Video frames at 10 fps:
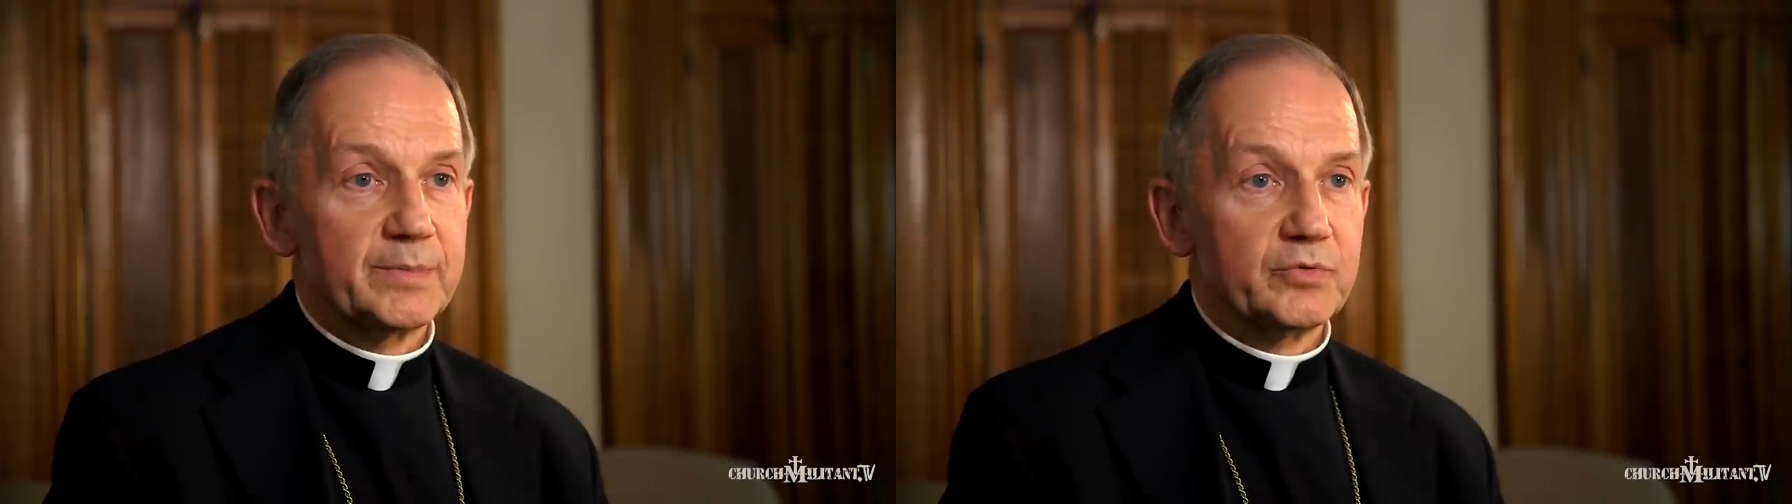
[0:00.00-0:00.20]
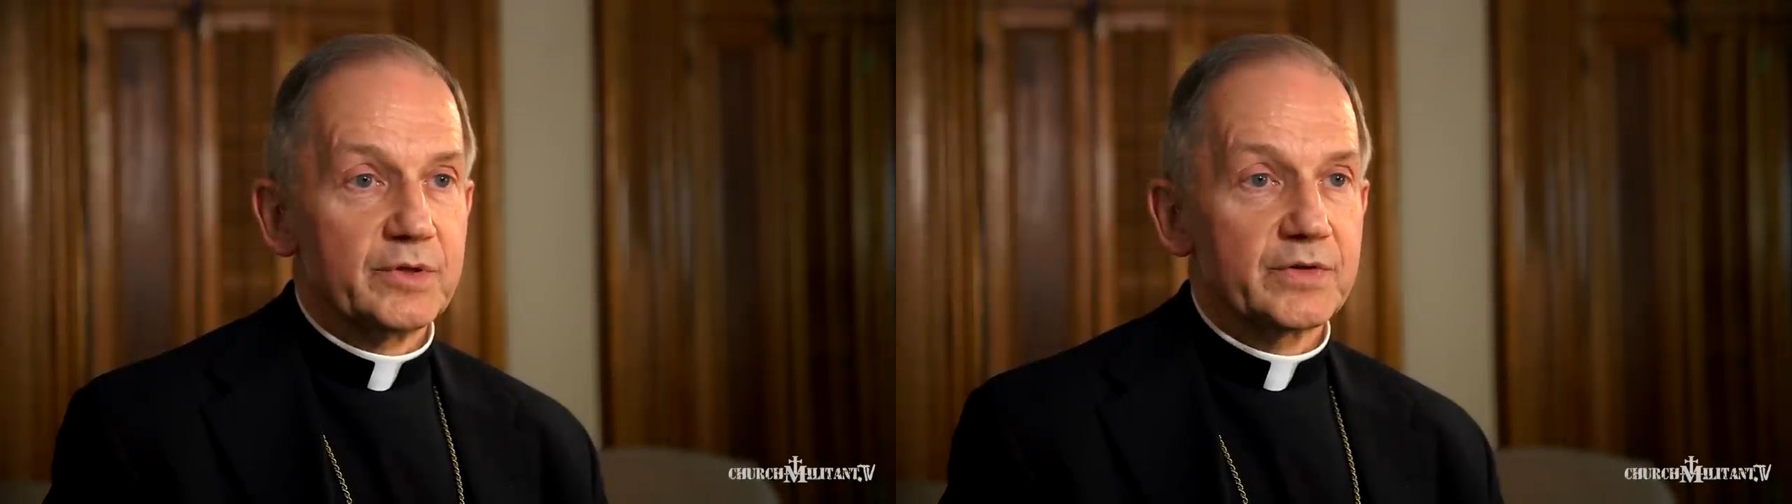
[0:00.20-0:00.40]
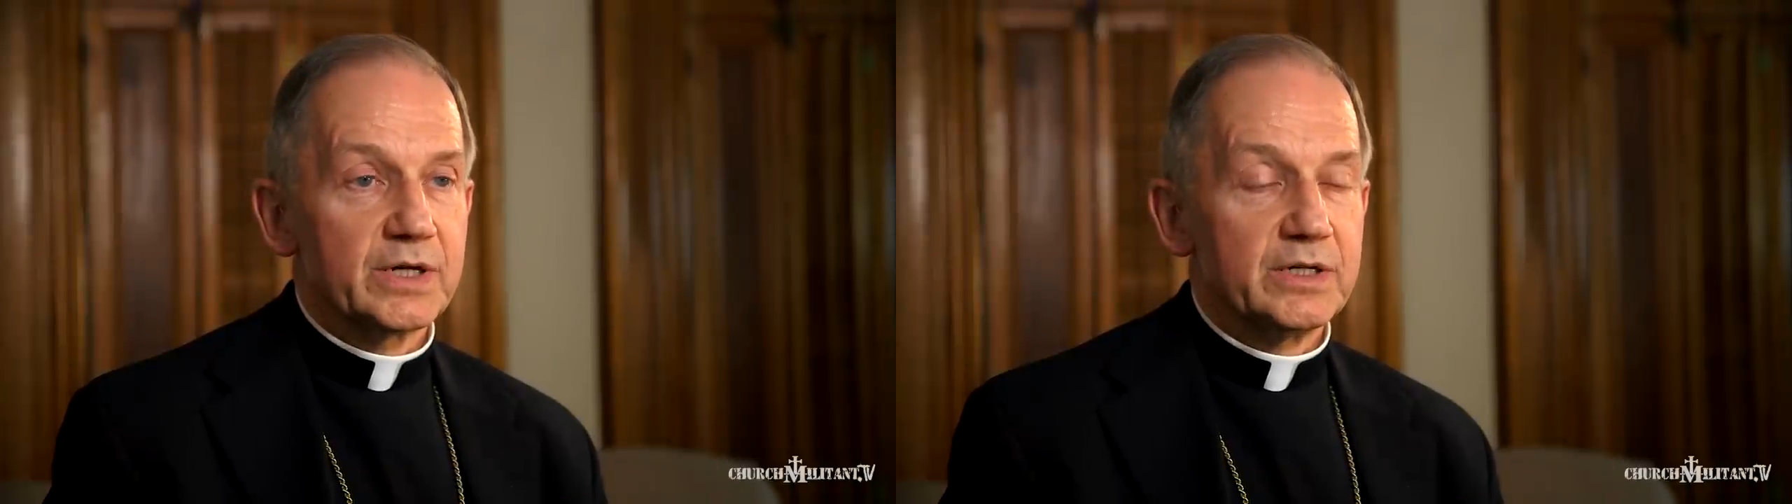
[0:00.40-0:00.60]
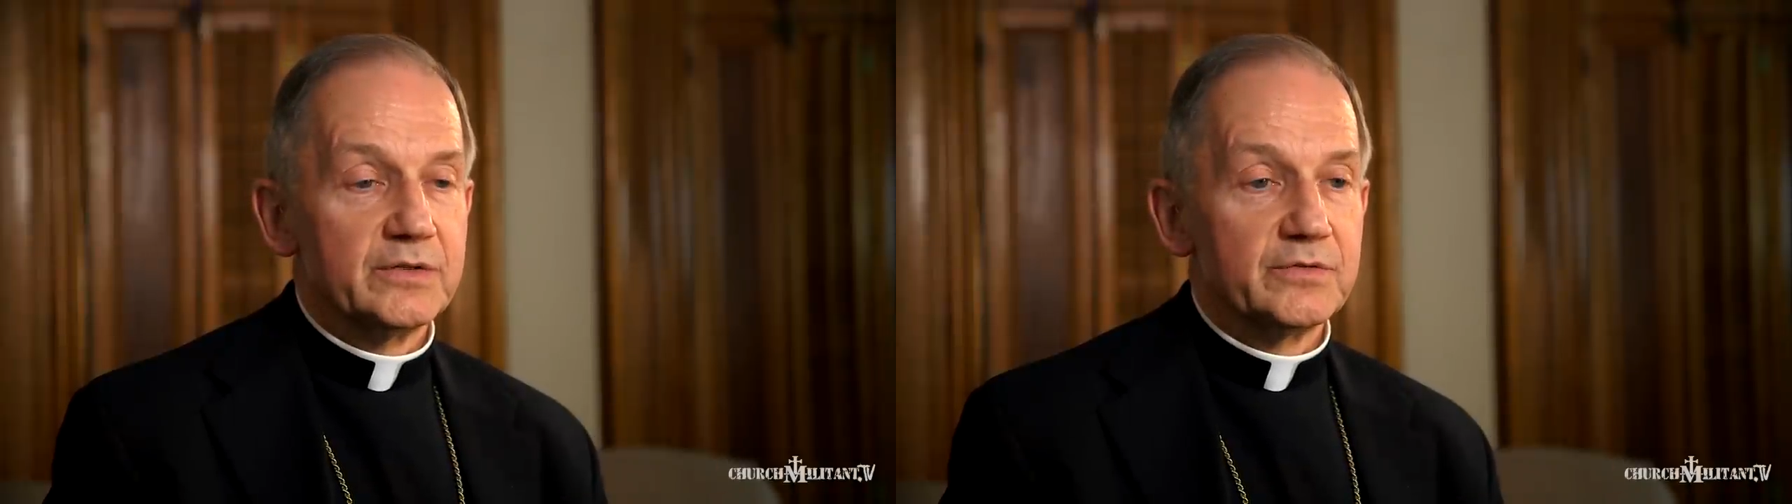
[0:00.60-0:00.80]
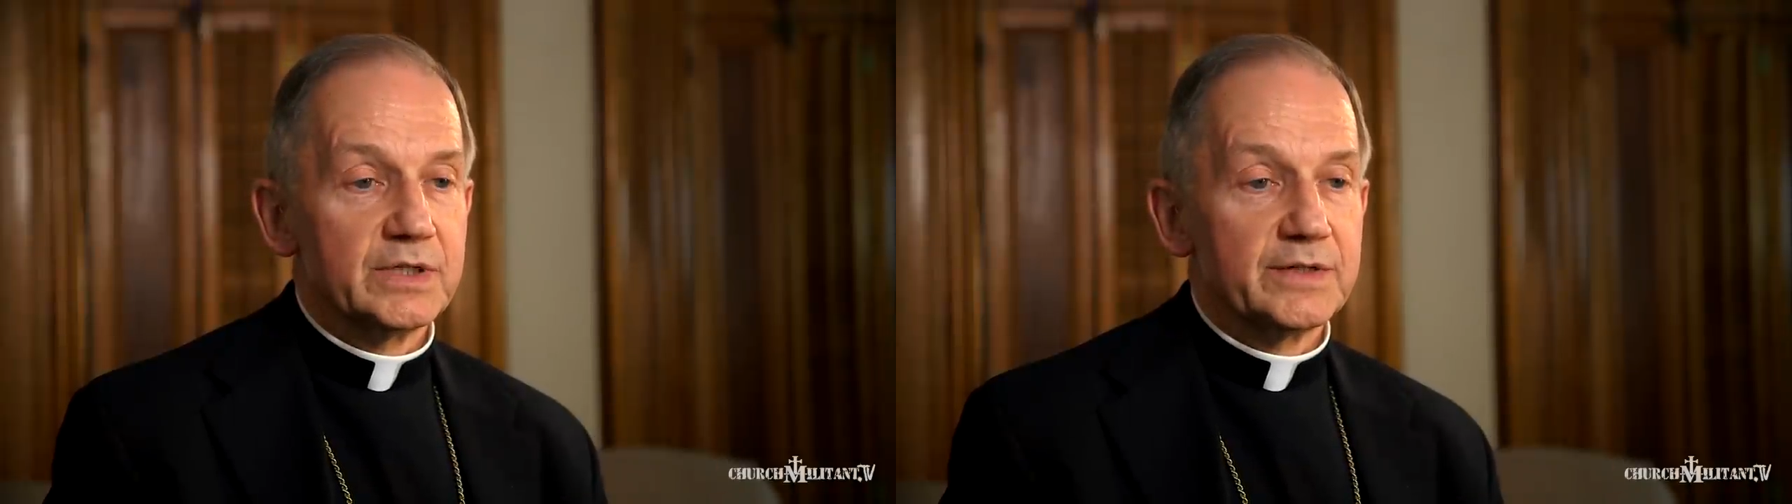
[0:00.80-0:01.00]
people who
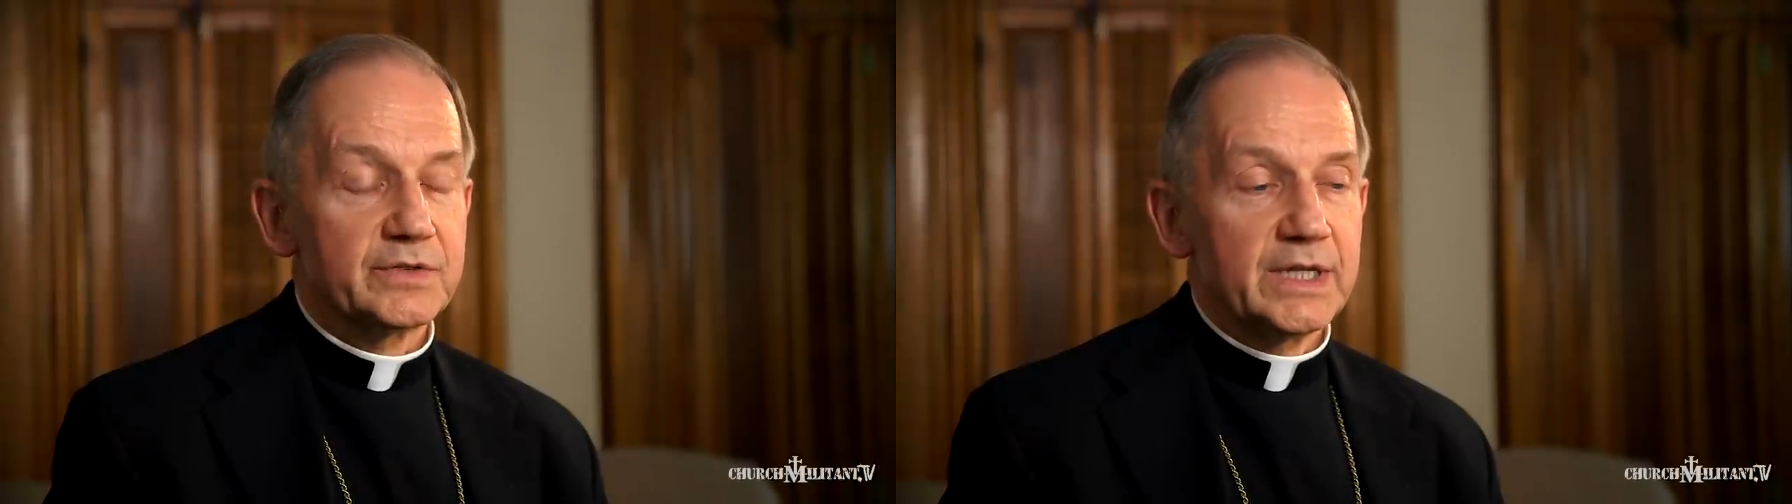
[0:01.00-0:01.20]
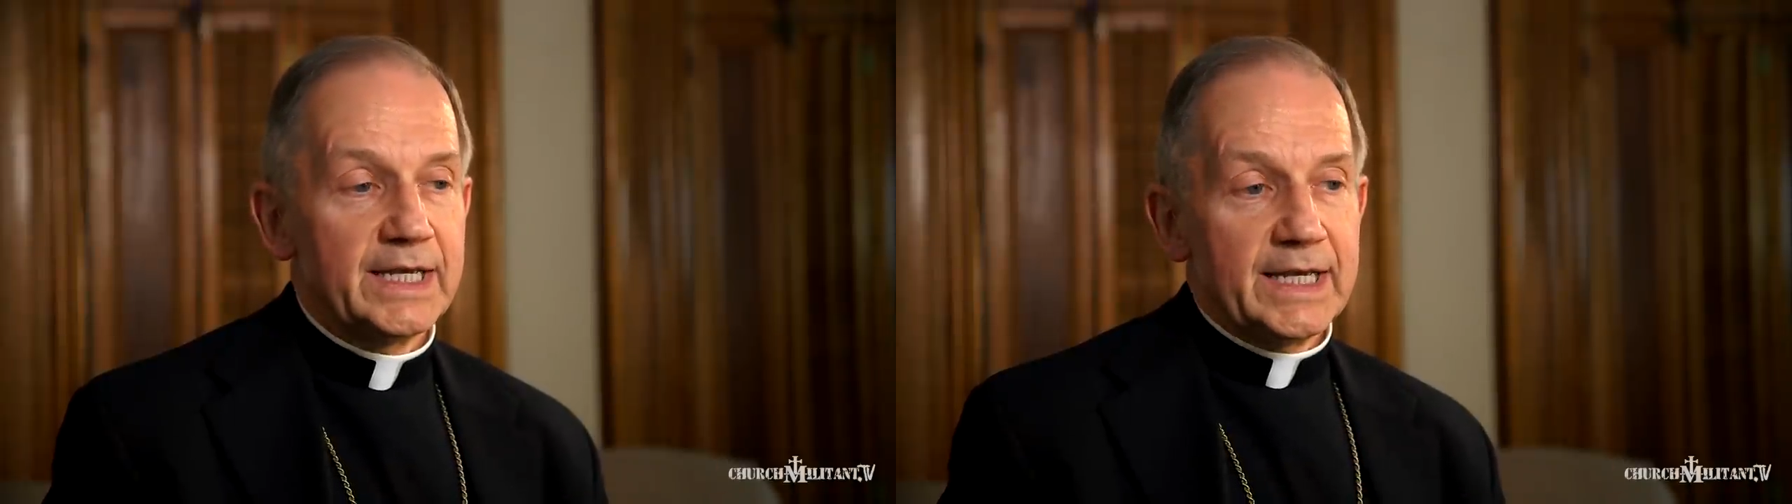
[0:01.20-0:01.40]
have left.